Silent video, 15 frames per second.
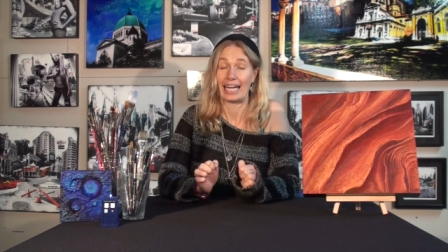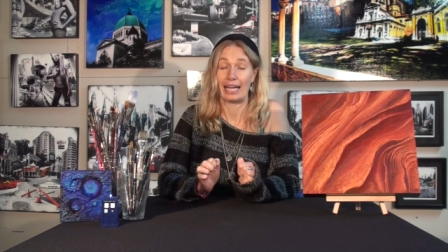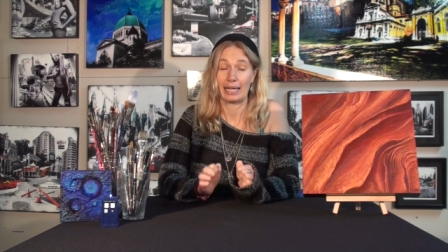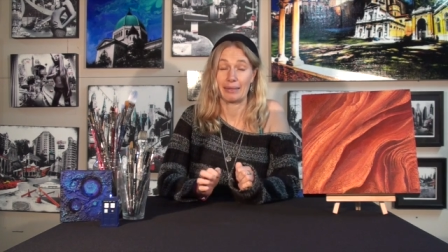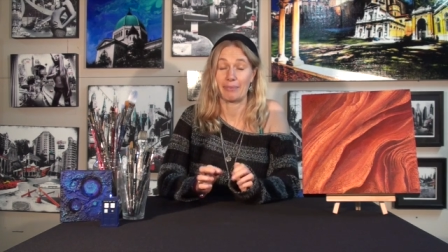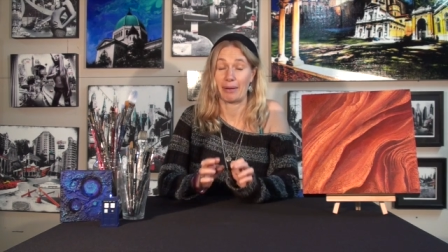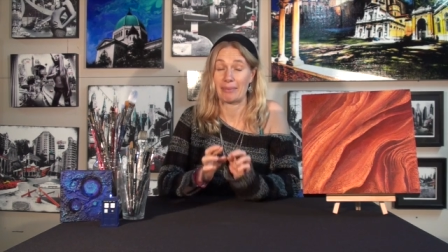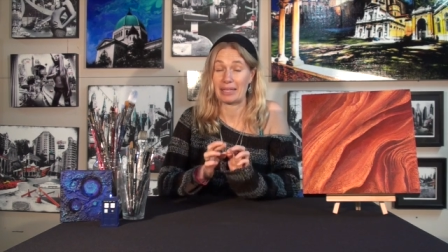
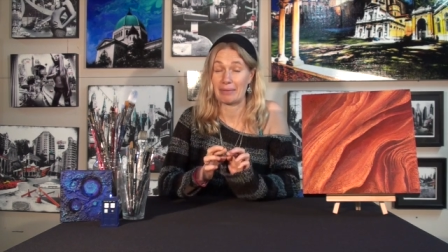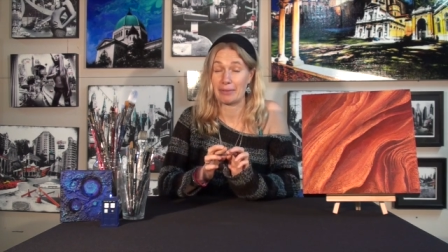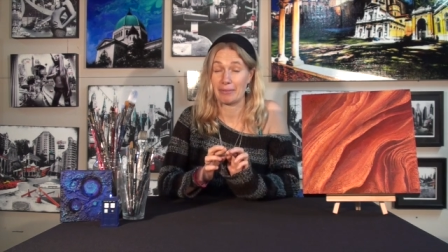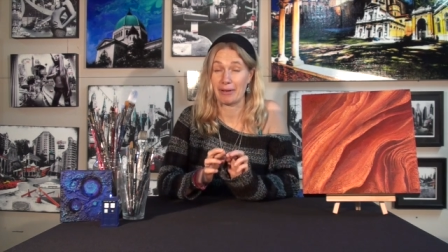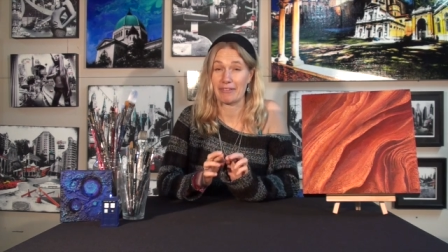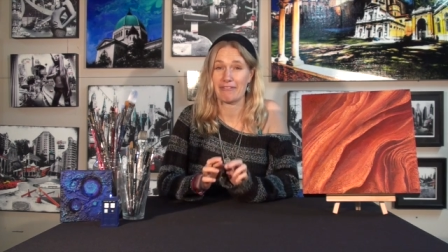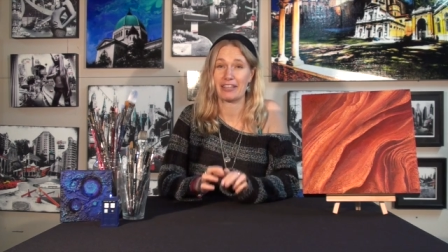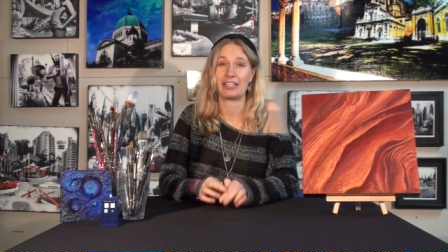I'm, I'm keeping
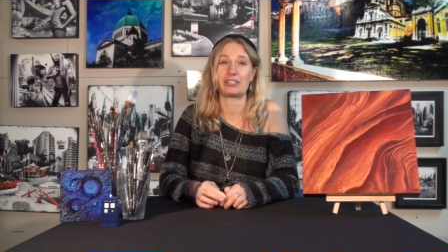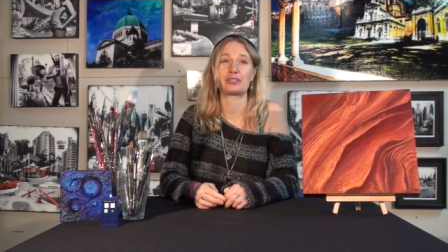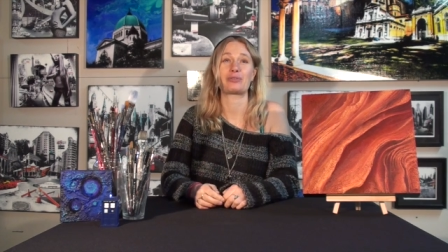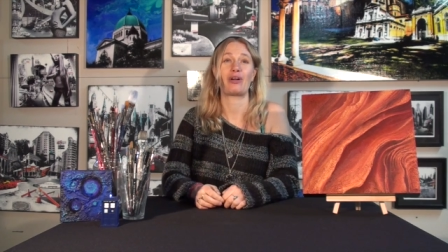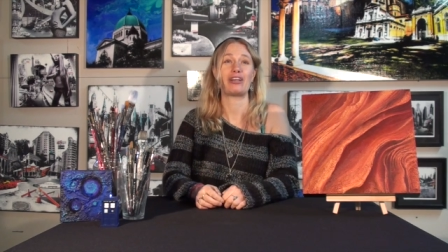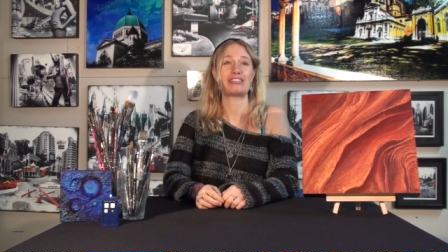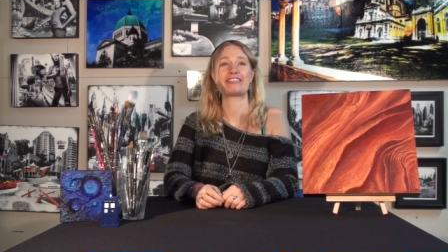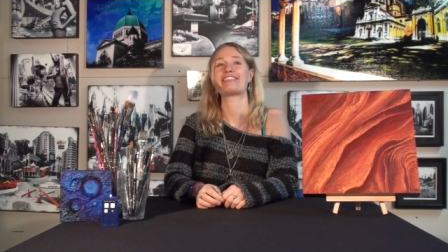my fingers
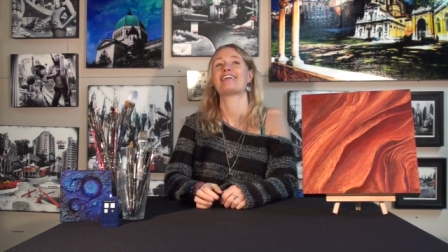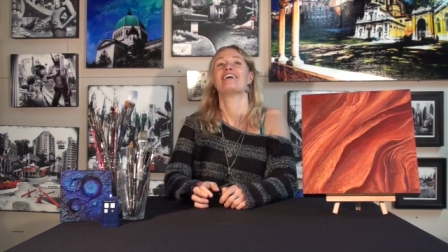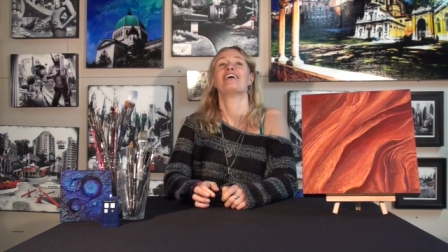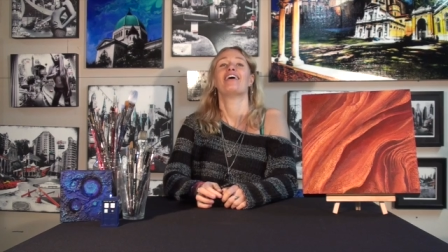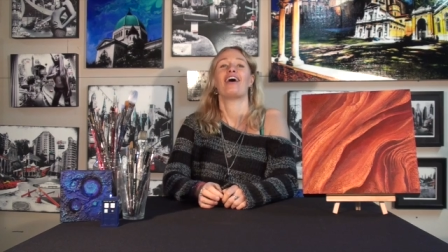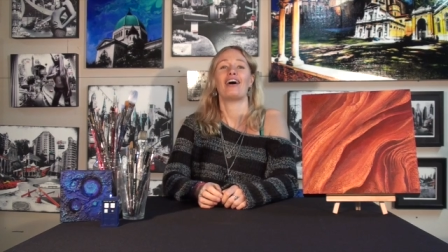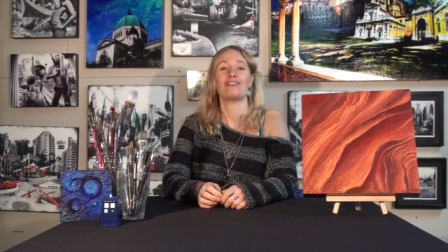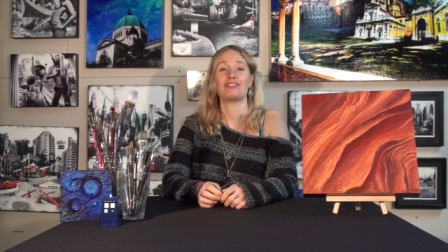crossed.
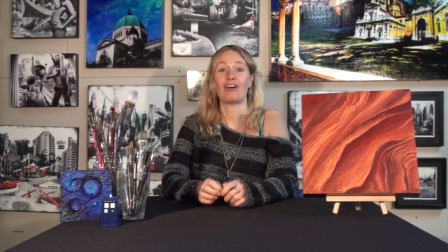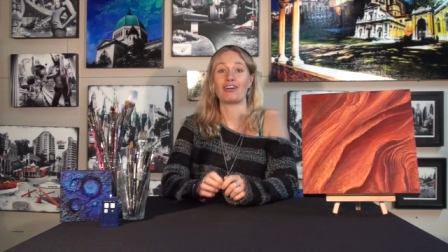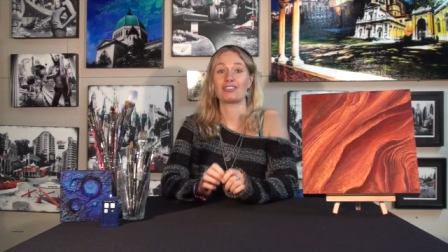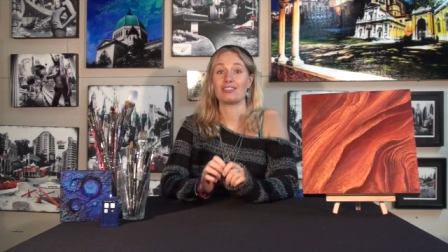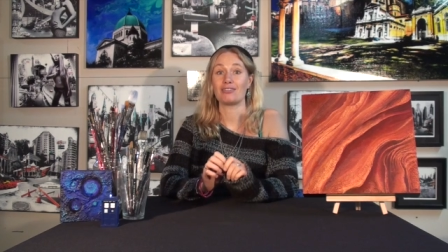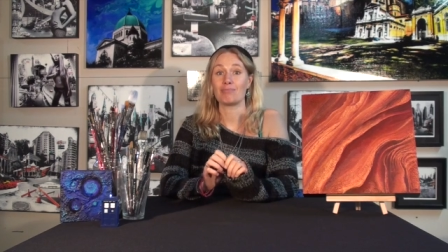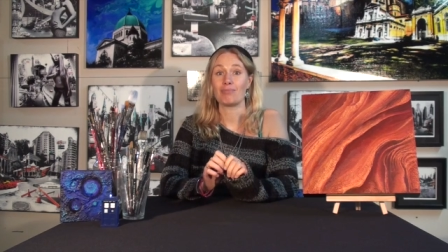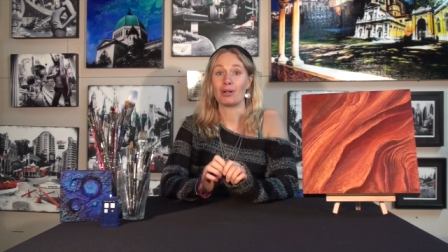I've talked
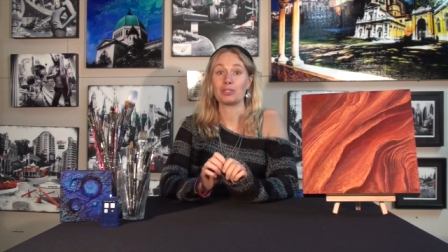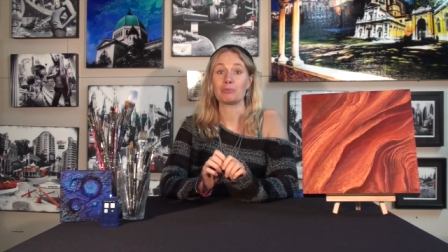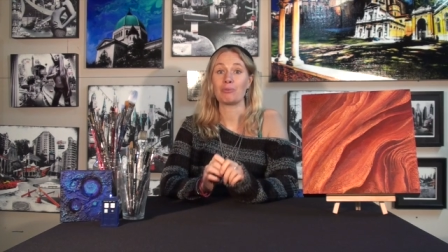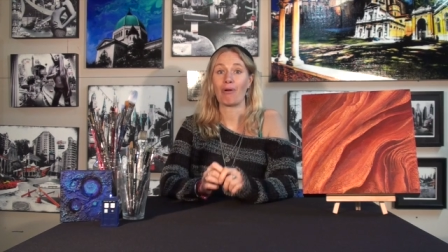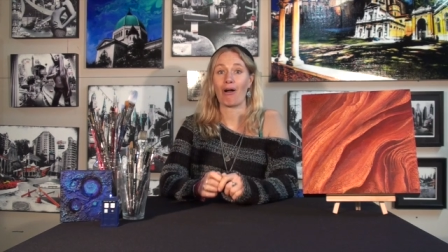to multiple